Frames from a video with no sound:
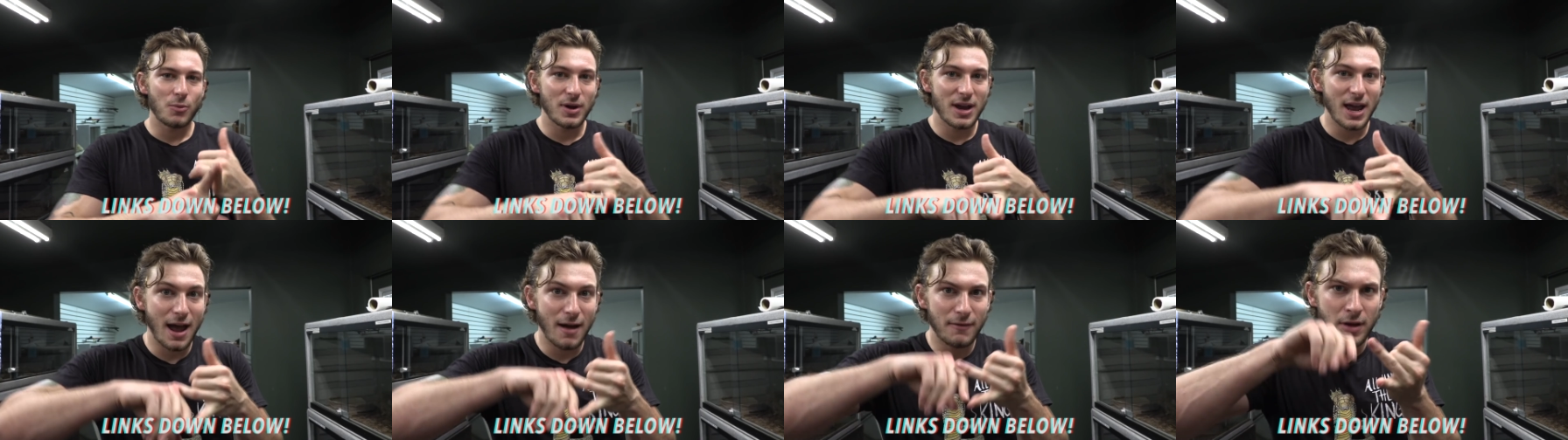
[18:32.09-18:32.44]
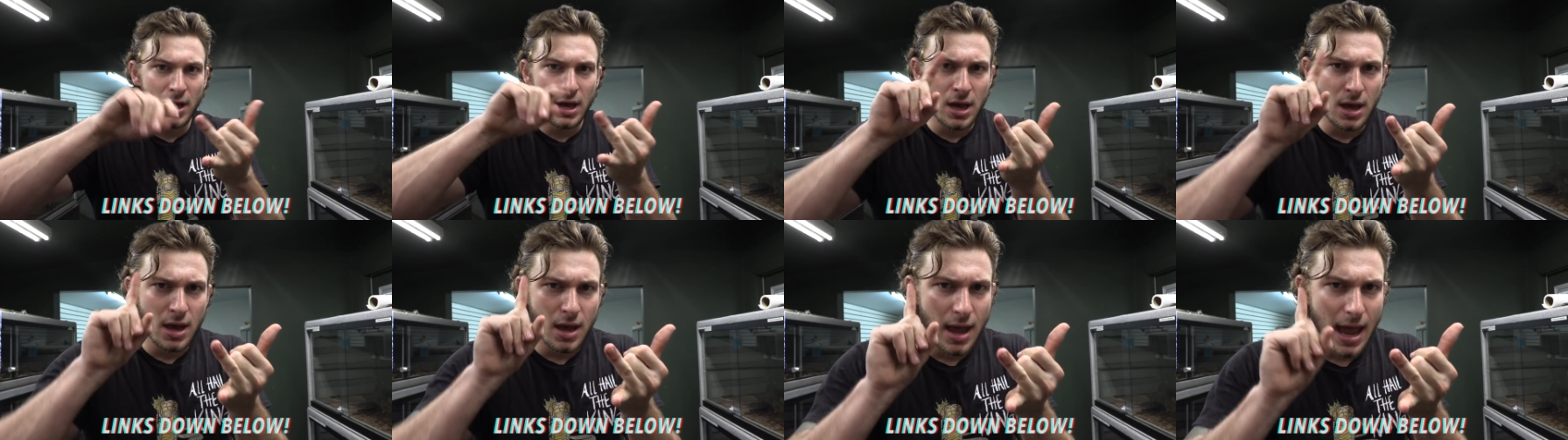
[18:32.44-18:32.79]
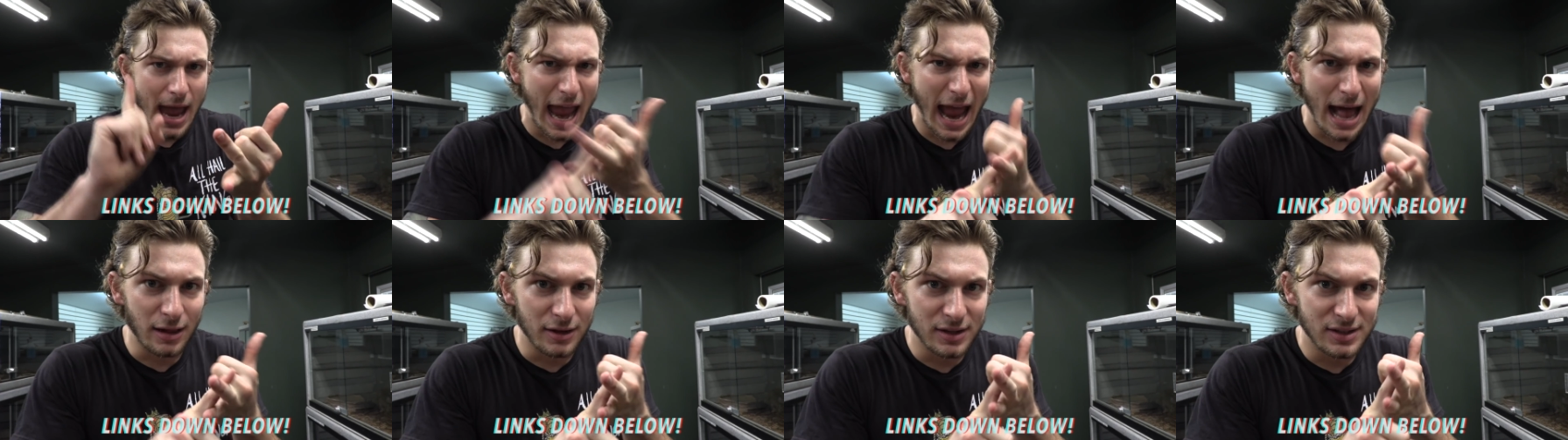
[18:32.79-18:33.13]
We have
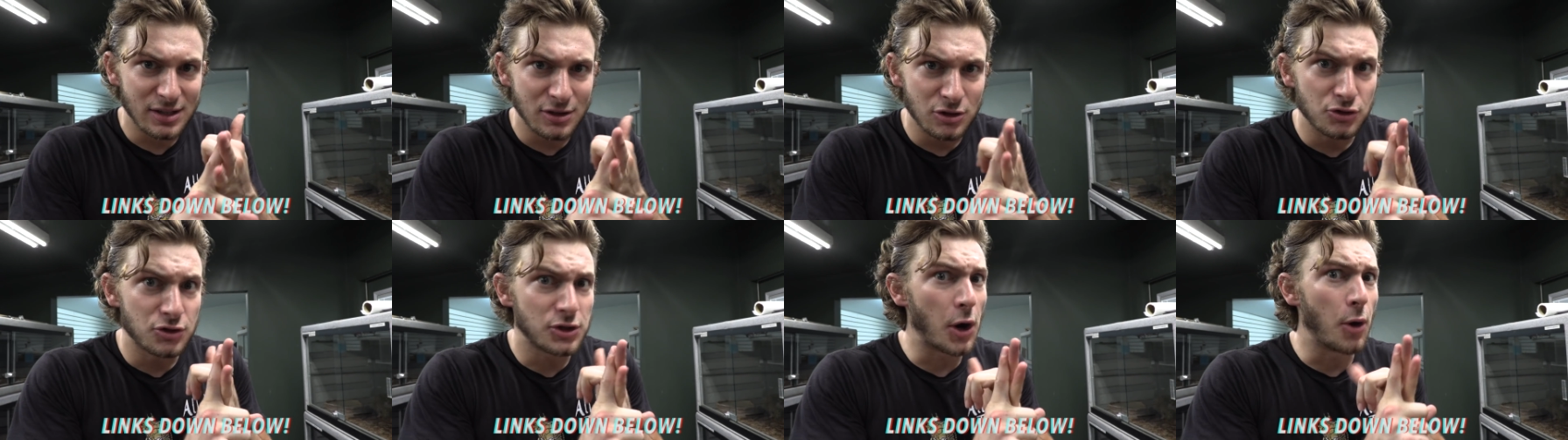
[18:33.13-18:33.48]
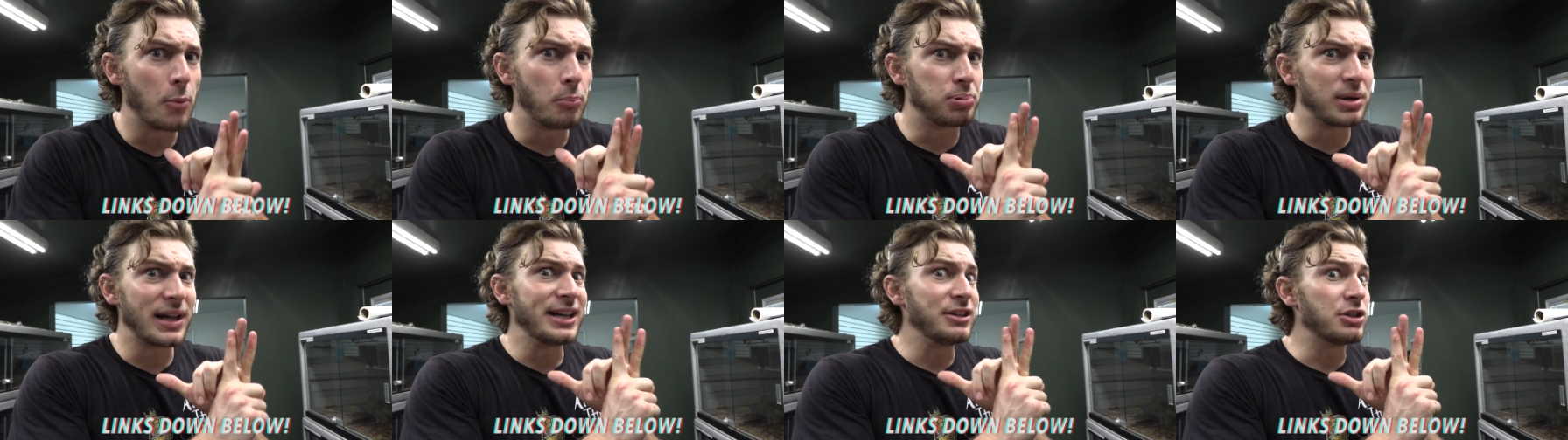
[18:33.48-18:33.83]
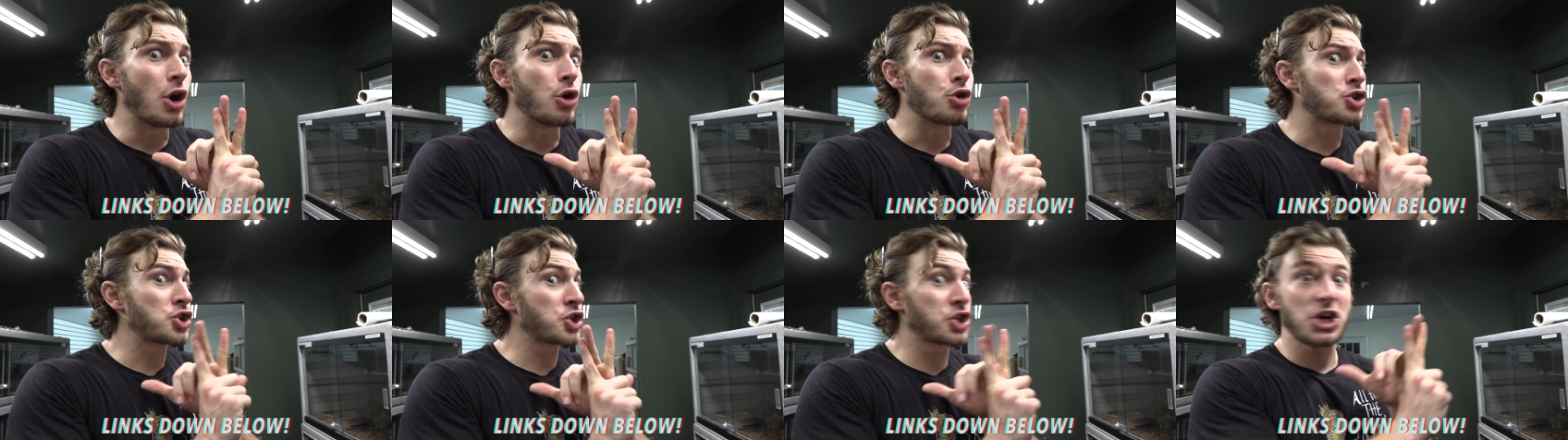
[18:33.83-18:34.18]
Allison Don't Play
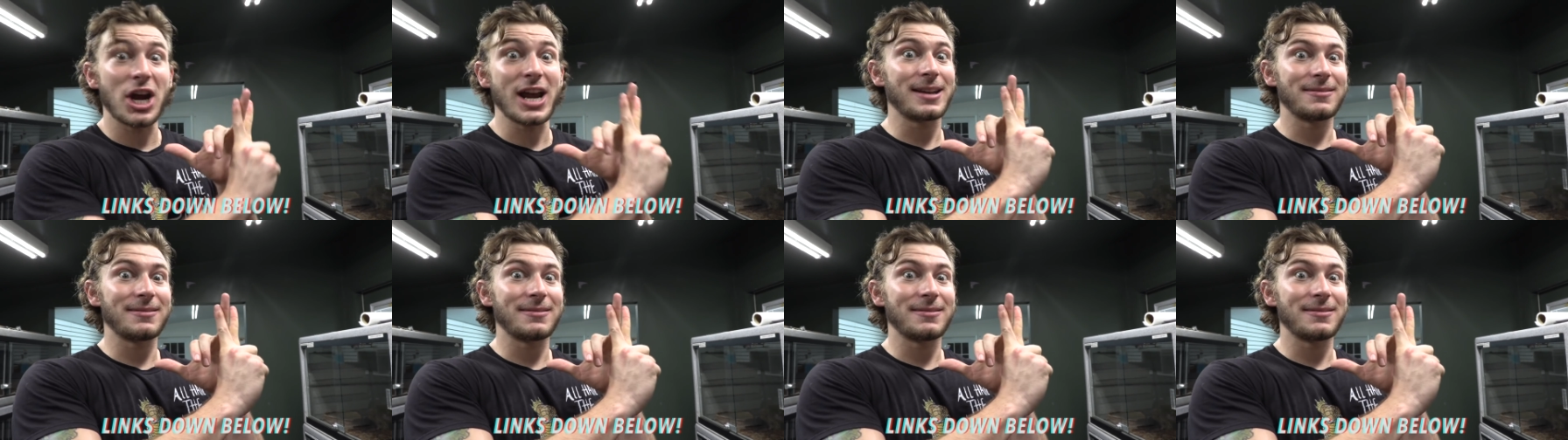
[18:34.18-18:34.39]
No Sh.